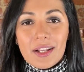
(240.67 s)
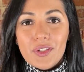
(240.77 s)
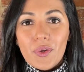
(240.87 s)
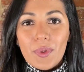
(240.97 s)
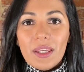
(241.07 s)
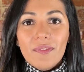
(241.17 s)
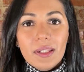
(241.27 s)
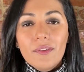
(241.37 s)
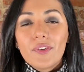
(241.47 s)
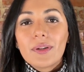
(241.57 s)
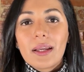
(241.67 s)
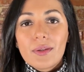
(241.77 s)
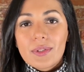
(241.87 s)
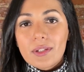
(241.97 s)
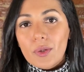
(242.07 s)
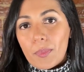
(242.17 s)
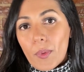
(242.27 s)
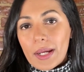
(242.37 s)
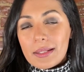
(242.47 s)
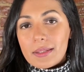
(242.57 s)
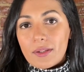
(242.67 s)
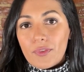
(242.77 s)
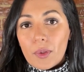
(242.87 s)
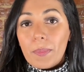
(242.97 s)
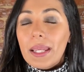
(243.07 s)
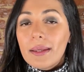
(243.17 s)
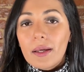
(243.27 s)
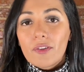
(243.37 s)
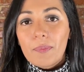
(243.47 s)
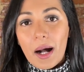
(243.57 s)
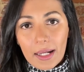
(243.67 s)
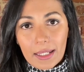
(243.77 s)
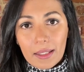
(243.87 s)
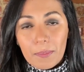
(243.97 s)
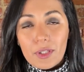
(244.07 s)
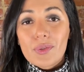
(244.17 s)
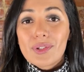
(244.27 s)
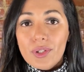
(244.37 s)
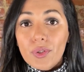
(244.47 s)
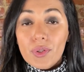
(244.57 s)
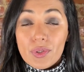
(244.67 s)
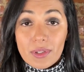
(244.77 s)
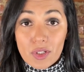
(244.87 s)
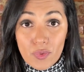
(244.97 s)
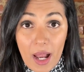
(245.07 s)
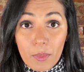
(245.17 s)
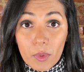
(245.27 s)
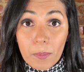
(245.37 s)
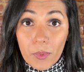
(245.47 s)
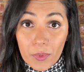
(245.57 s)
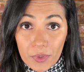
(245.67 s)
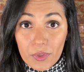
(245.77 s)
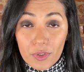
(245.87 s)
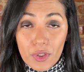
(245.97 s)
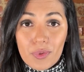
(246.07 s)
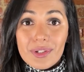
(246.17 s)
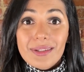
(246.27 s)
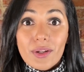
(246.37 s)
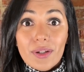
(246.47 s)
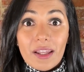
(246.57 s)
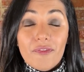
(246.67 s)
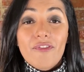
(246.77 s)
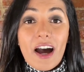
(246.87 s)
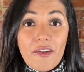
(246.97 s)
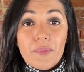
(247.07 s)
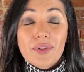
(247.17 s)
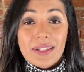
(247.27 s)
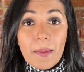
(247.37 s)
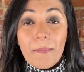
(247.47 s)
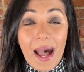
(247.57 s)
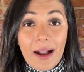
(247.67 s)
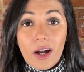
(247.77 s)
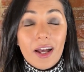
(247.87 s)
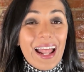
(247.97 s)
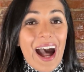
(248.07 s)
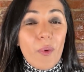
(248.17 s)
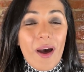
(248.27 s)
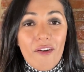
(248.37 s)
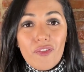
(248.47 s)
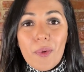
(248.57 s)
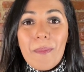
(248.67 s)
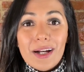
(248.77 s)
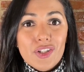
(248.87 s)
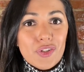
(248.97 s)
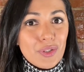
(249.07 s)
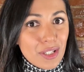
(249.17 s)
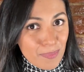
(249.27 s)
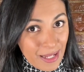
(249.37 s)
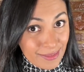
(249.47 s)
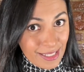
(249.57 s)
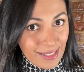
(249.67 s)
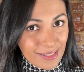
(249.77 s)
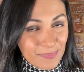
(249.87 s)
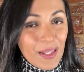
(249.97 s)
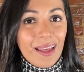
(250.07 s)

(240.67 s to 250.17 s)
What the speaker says: So even if you're not using your points, if you're paying out of pocket, but you still use the travel portal, you'll still get 5% back on however much you're spending.